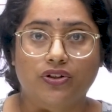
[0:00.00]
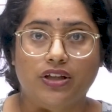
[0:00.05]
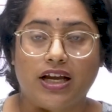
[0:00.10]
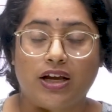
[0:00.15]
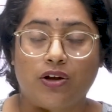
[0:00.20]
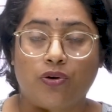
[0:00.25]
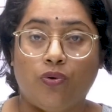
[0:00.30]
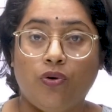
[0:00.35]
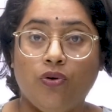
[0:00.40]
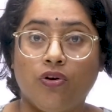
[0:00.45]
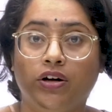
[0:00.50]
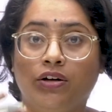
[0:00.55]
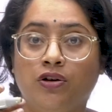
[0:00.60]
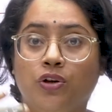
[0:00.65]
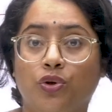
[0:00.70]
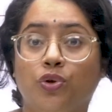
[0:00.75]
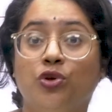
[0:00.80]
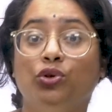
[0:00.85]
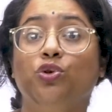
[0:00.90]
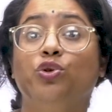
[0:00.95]
to their own.
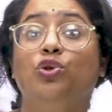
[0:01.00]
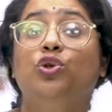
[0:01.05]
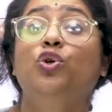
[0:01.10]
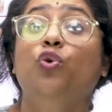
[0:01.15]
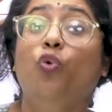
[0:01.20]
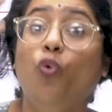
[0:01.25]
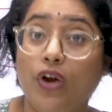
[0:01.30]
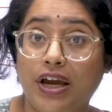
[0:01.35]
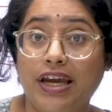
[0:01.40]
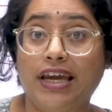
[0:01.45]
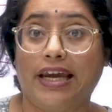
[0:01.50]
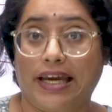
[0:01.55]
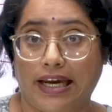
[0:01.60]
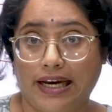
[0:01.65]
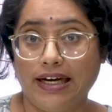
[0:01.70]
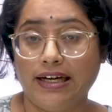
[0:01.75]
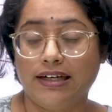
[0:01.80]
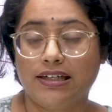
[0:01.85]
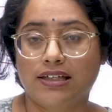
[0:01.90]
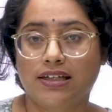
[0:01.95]
You're doing
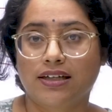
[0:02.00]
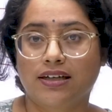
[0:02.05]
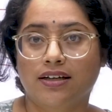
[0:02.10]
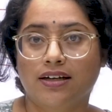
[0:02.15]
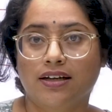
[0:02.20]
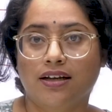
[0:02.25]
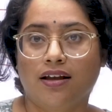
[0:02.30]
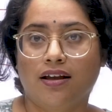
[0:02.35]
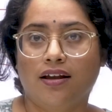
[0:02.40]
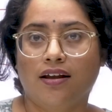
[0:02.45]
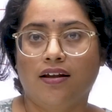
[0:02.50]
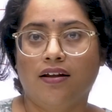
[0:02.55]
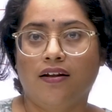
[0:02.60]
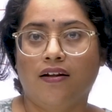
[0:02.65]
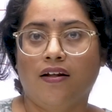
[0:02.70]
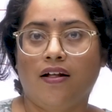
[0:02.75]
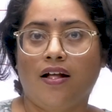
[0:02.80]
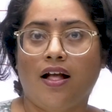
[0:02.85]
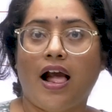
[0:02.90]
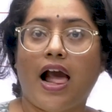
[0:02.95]
it,
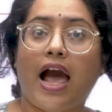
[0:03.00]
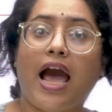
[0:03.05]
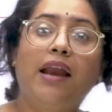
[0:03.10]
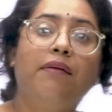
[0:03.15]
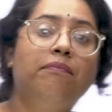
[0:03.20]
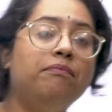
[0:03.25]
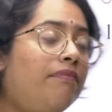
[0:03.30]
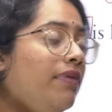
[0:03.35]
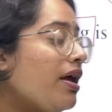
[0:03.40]
and